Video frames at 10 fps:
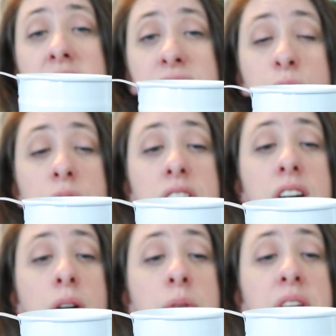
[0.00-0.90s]
kind of want to
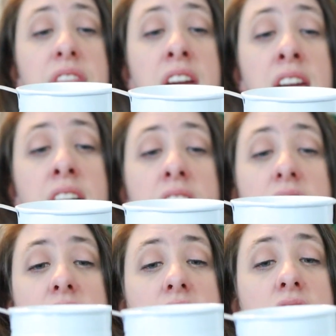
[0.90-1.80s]
go with a
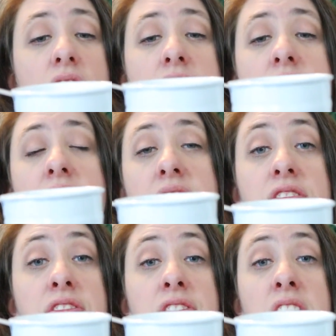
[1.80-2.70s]
garden
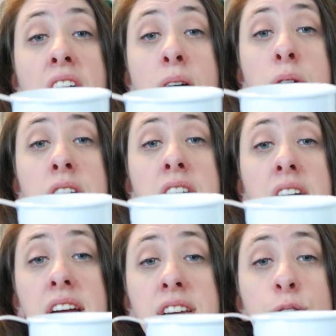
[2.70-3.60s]
and flower
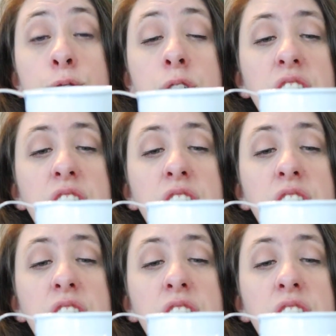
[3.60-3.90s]
kind of,